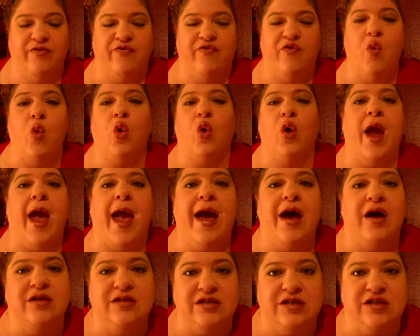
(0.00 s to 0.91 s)
4
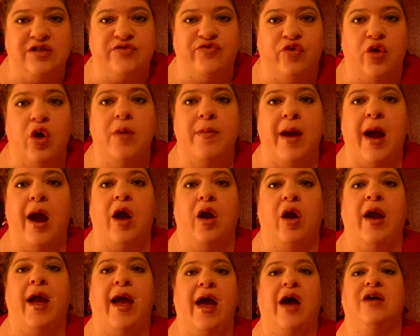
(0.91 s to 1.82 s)
houses from
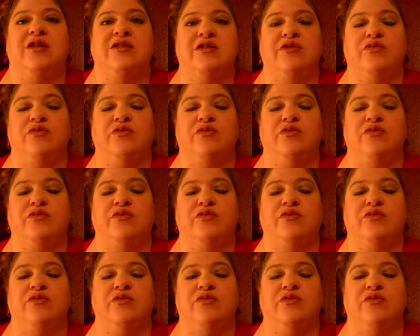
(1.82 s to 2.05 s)
our house.